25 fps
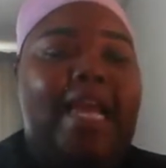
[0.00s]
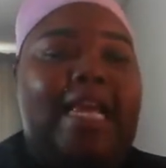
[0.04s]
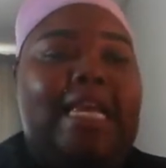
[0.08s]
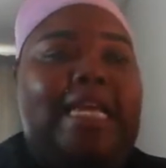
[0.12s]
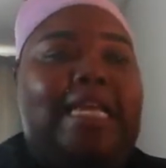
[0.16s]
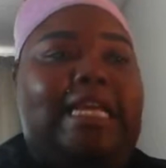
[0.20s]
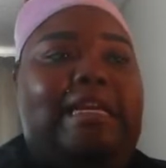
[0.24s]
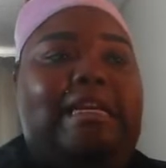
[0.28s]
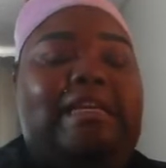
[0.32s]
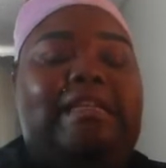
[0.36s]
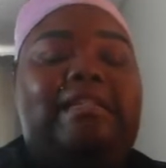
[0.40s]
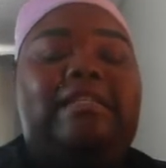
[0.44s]

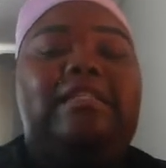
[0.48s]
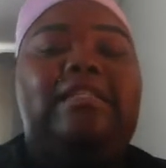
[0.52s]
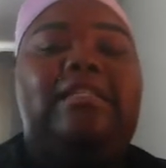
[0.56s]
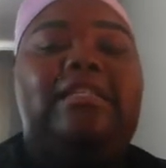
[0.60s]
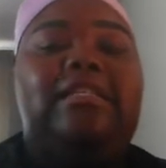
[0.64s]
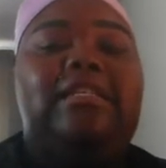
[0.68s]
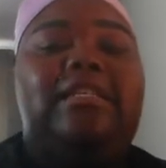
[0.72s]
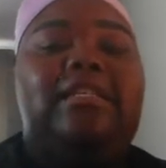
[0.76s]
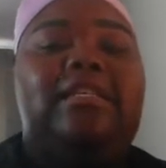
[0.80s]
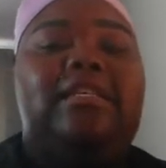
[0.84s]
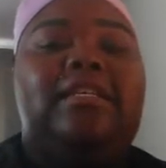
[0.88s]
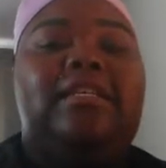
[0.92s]
And
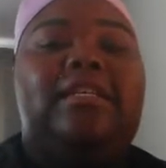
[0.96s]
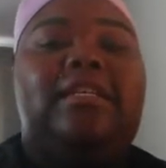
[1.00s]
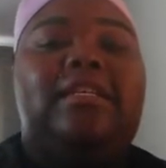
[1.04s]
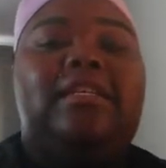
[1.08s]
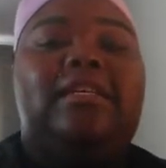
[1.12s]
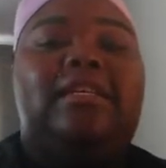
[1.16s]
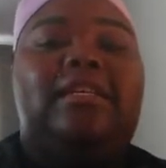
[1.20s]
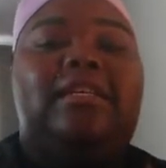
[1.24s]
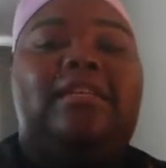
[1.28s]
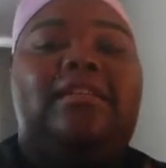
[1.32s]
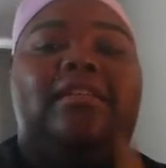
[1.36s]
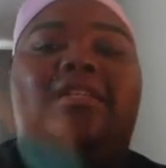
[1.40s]

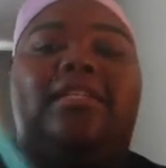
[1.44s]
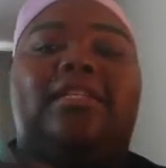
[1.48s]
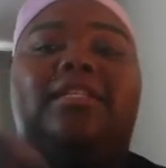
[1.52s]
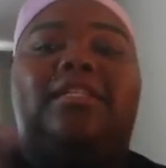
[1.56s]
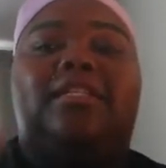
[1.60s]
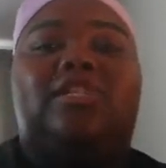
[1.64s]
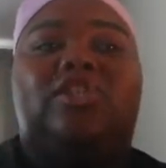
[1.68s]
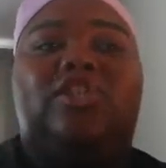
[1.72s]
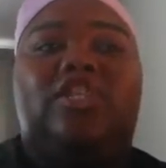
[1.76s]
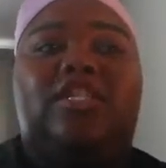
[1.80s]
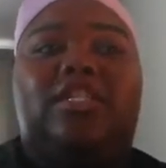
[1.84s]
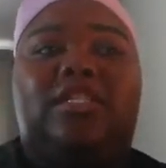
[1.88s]

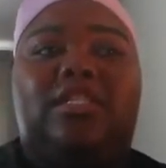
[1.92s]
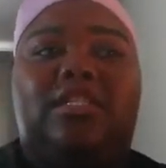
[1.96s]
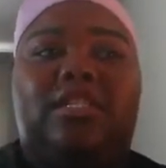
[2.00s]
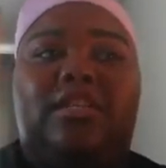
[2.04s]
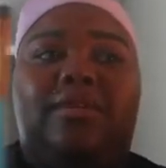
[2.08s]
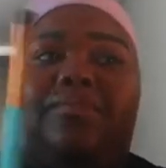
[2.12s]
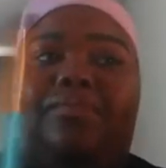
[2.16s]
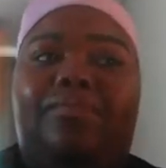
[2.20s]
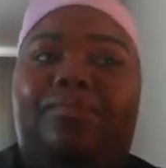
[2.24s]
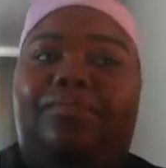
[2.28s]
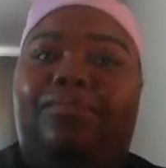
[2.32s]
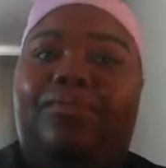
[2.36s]
this is just
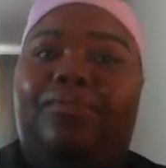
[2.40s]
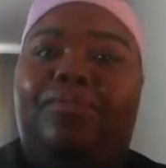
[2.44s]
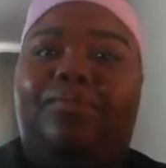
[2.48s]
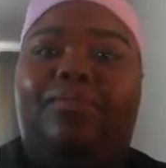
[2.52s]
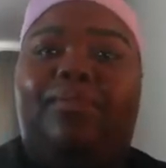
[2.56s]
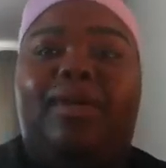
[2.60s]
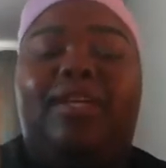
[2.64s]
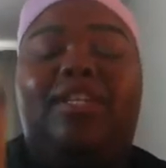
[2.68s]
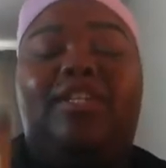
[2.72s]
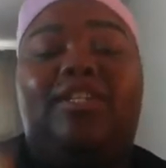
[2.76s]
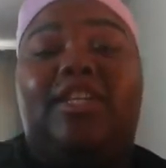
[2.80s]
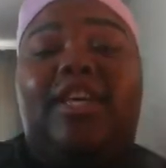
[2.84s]
the
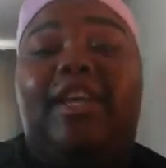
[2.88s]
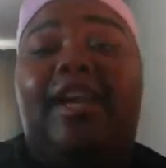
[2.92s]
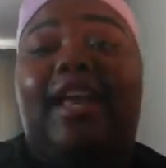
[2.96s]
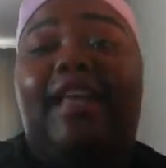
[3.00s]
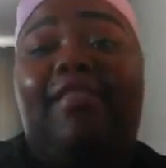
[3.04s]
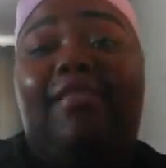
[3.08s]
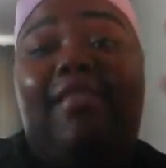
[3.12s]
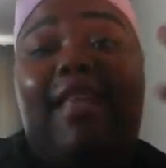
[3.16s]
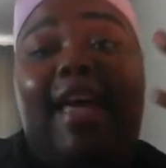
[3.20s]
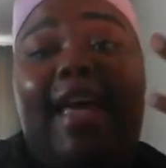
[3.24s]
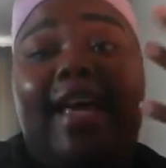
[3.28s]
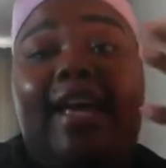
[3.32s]
brush that
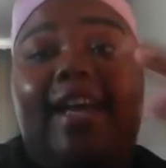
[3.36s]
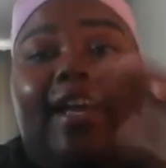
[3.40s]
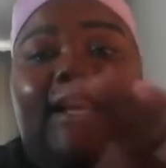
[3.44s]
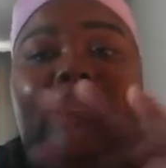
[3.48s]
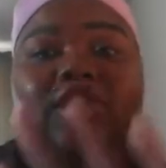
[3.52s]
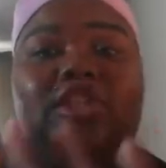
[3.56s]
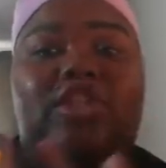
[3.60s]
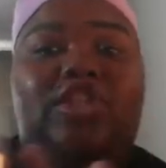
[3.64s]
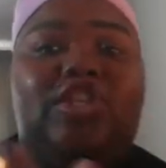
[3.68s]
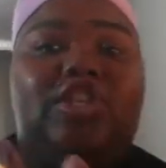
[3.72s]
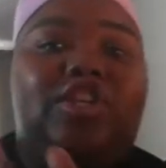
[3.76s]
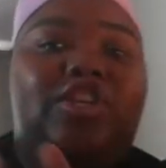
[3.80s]
I like
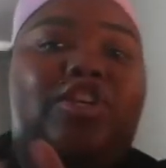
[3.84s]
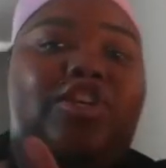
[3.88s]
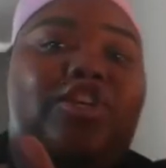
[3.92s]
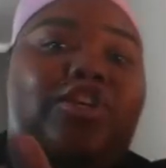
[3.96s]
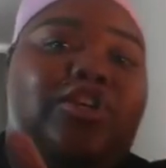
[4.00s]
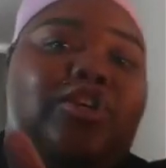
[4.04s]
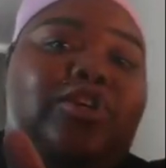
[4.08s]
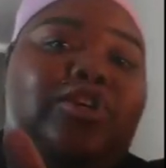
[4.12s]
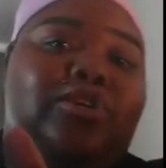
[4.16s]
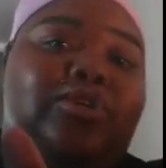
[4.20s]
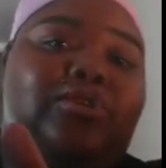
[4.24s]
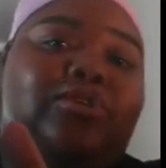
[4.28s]
to
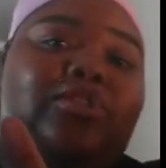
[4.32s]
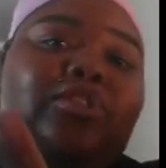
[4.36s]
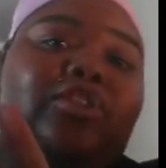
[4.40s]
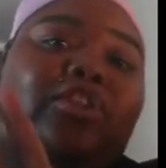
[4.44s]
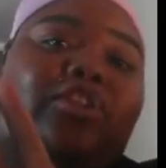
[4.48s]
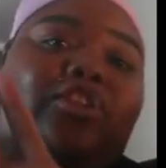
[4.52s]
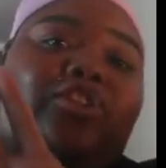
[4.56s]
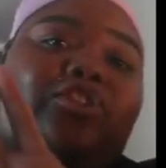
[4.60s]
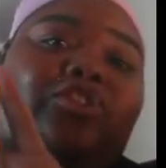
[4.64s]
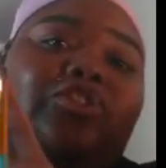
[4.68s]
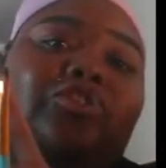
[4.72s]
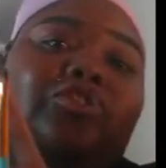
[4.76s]
use
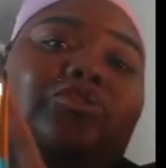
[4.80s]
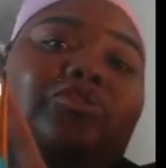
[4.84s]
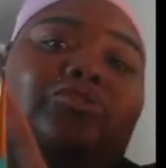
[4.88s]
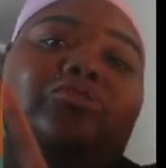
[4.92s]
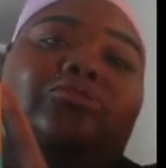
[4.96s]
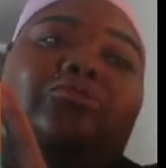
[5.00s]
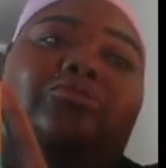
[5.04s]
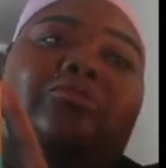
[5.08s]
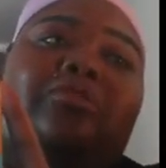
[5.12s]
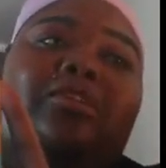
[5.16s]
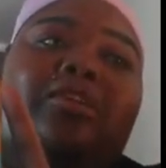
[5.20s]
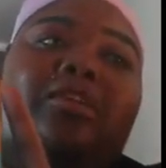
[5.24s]

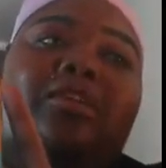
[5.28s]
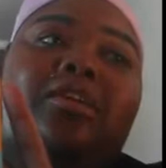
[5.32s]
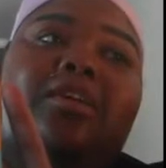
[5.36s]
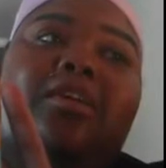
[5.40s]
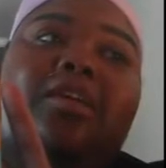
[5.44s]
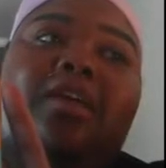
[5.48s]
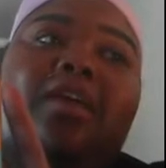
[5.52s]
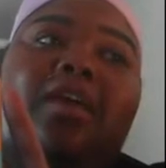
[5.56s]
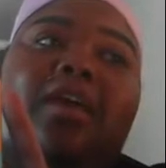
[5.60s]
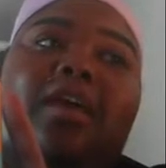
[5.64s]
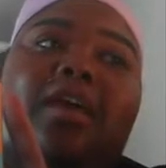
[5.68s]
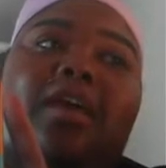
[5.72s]
to
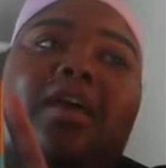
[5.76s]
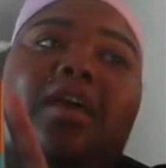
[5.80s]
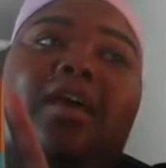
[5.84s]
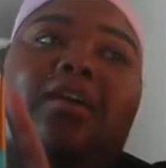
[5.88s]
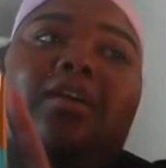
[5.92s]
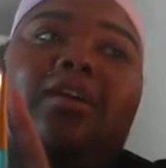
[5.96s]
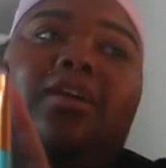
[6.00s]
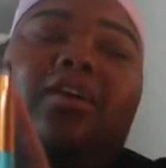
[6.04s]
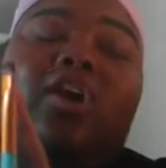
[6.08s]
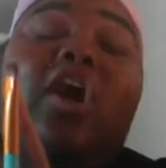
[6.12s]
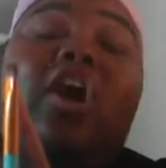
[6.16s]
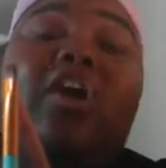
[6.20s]

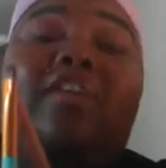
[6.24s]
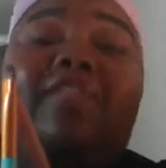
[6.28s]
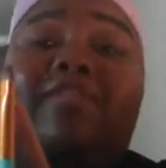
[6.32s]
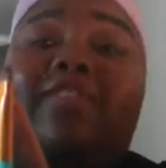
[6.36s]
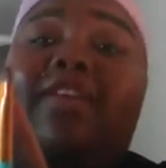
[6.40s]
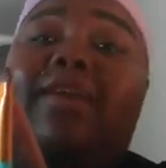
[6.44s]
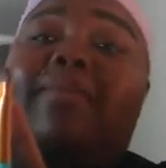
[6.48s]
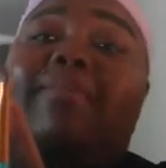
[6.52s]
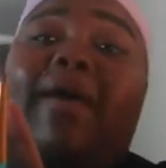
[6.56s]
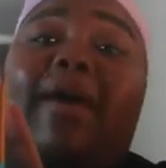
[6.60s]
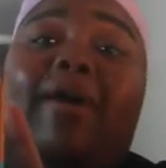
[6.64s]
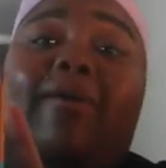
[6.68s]
carve
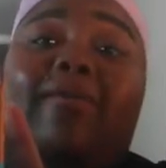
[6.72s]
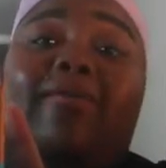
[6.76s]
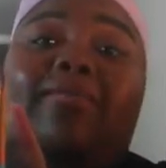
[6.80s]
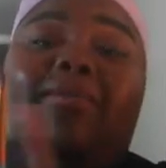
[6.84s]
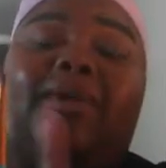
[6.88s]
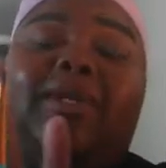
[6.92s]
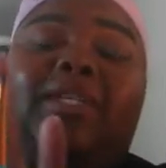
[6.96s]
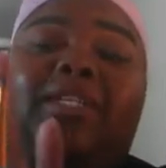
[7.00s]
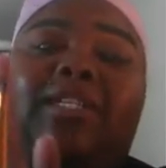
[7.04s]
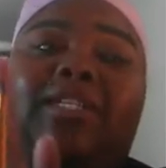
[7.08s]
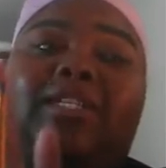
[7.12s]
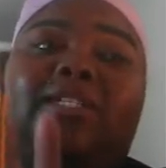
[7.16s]
them out.
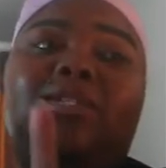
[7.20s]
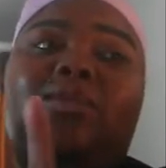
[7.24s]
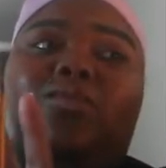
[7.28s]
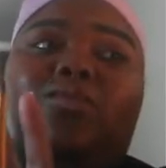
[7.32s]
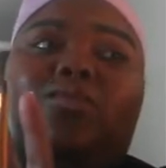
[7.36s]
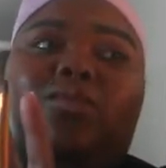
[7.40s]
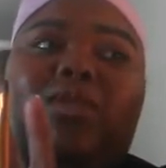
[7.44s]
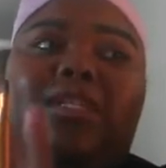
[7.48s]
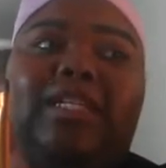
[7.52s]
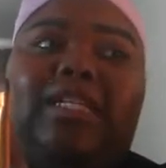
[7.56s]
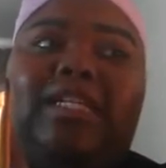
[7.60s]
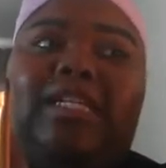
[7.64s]
Because it's
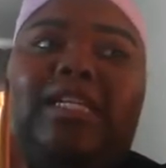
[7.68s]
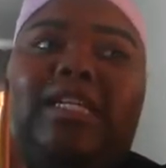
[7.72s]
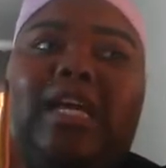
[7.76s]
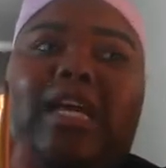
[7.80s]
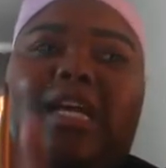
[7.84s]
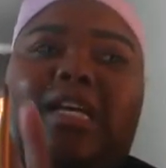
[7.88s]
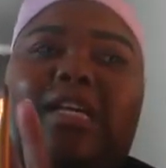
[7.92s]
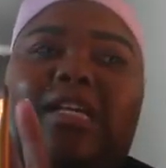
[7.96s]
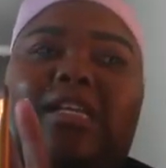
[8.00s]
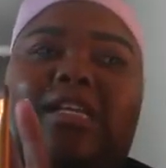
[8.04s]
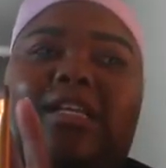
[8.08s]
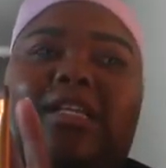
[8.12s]
really
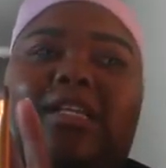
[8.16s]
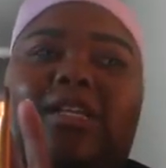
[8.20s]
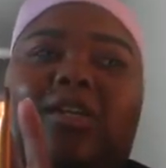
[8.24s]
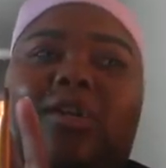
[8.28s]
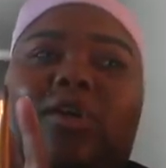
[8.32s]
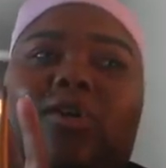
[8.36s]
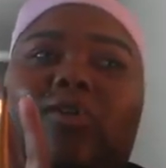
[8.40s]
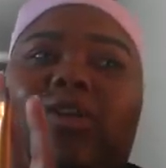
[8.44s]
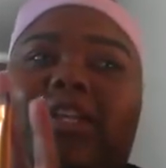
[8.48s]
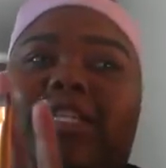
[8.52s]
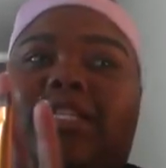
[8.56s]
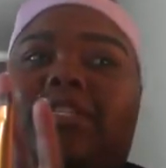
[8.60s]

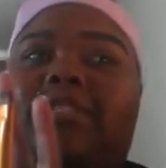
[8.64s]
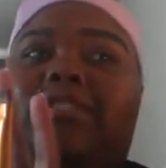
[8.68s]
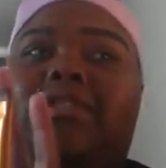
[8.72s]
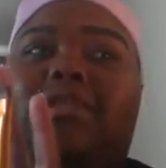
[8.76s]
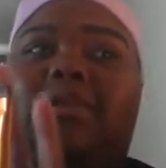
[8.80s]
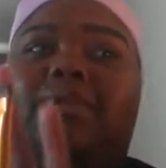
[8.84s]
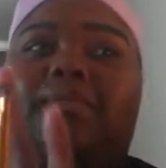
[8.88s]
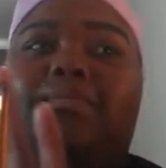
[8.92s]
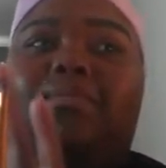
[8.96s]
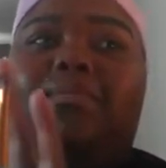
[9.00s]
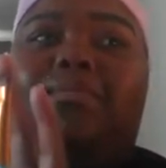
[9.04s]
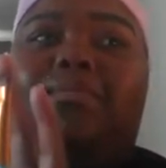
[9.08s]
crisp,